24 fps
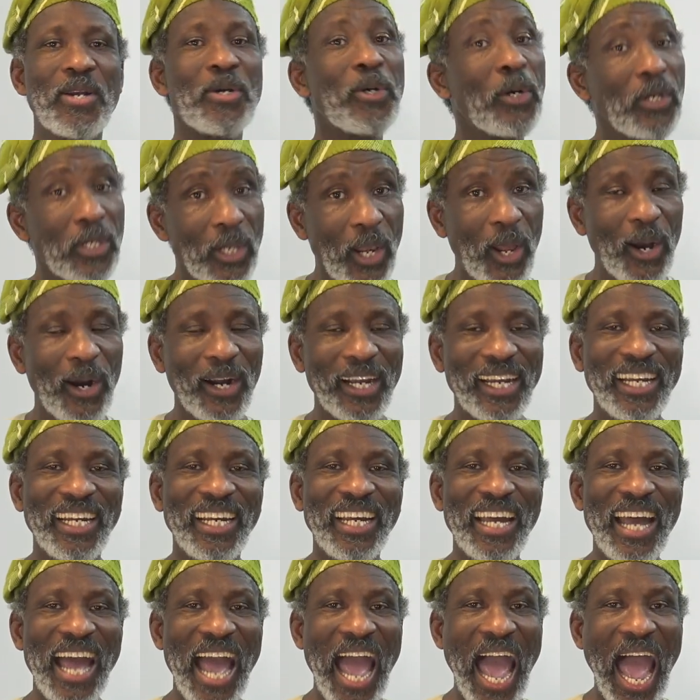Good luck
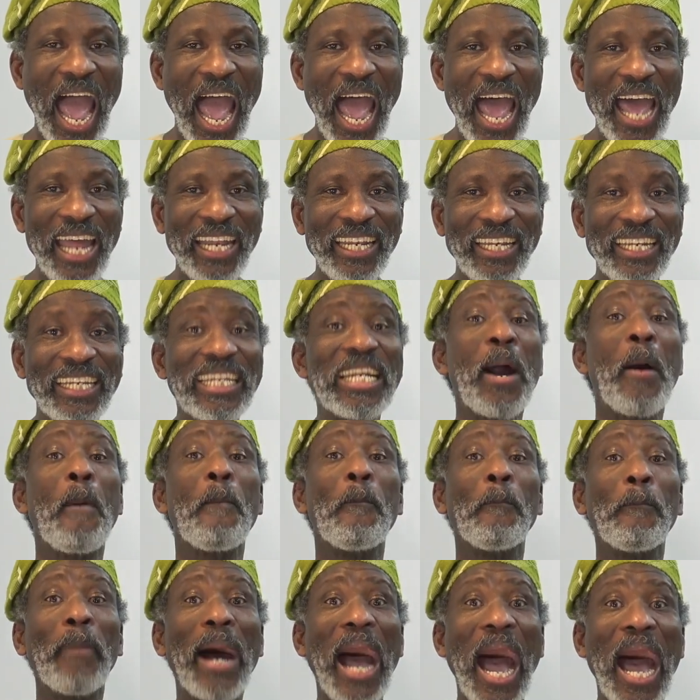and
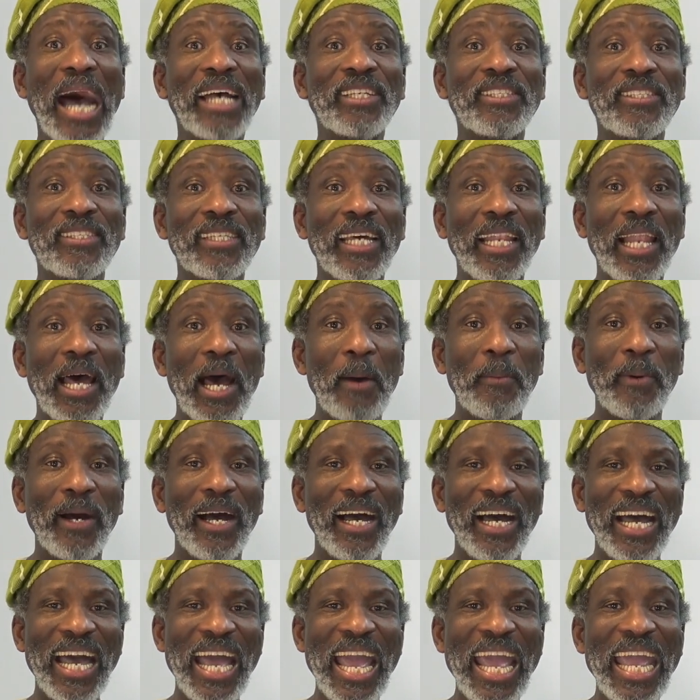ma'a
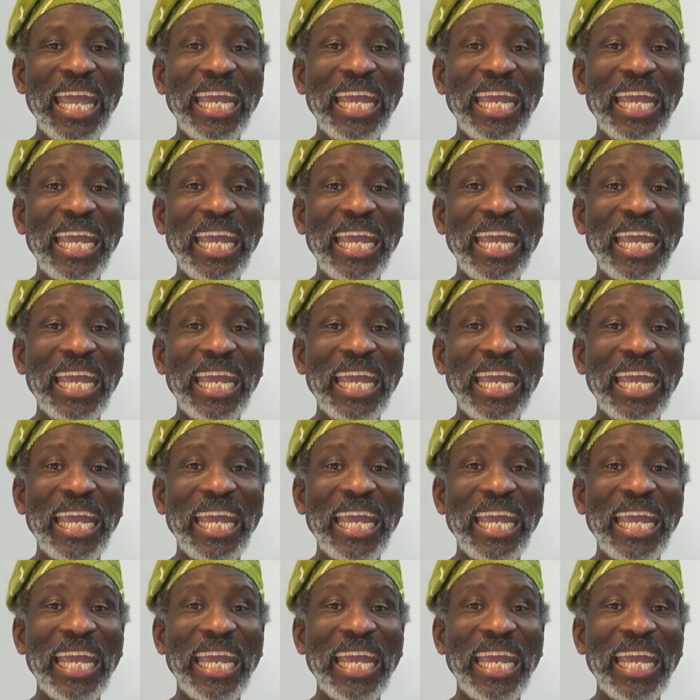salama.